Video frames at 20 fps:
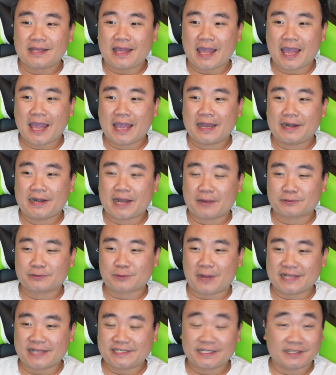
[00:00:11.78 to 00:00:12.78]
And I was
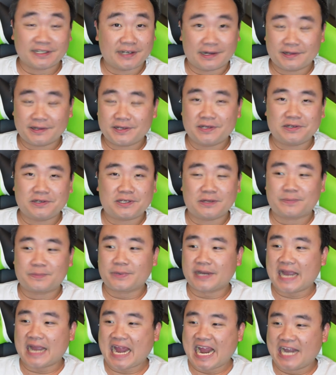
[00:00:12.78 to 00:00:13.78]
watching another
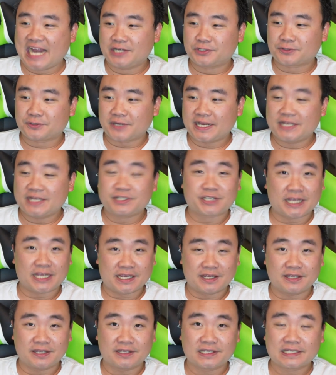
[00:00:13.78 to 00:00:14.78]
YouTuber, Andre
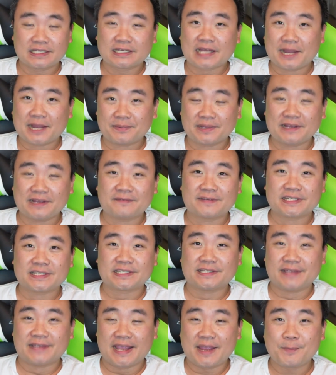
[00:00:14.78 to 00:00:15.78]
Jink, I believe is
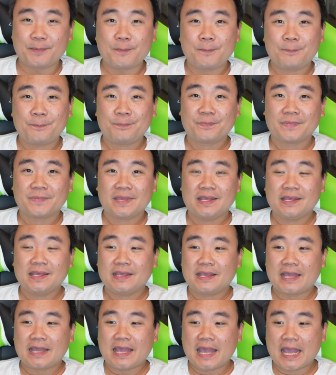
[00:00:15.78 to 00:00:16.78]
his name,
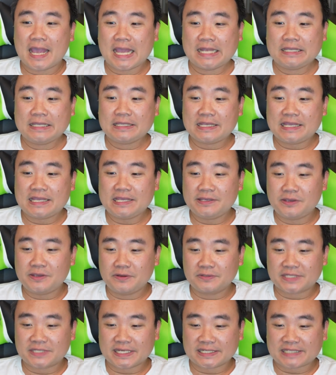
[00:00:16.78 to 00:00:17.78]
and he
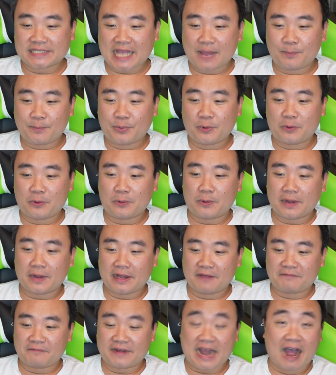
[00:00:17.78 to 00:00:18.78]
used the example
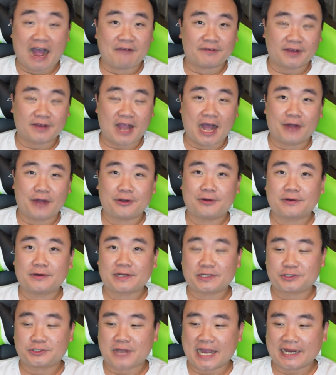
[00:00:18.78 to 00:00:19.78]
of an avocado
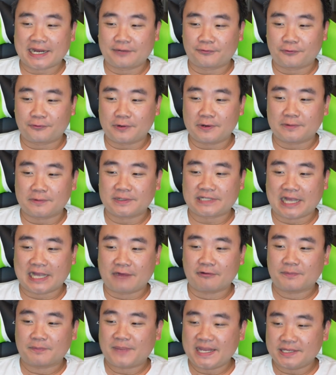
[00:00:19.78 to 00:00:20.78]
and a dragon fruit, which
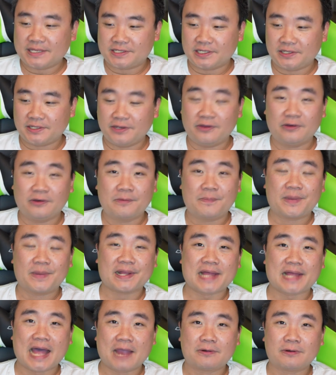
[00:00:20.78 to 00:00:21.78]
I'll repeat to you,
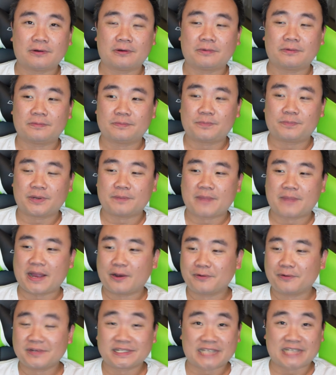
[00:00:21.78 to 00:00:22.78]
but I will put my
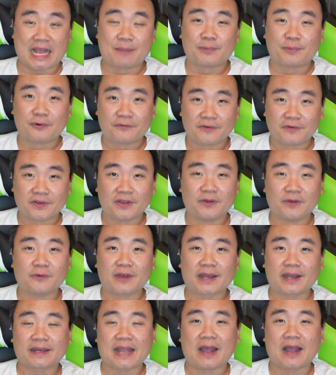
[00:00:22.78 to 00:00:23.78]
own example for you
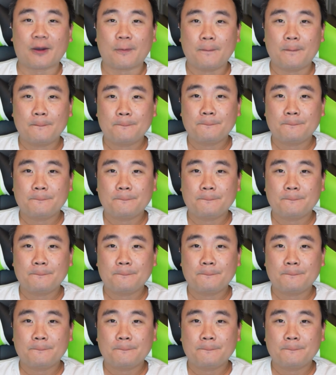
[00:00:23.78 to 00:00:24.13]
right now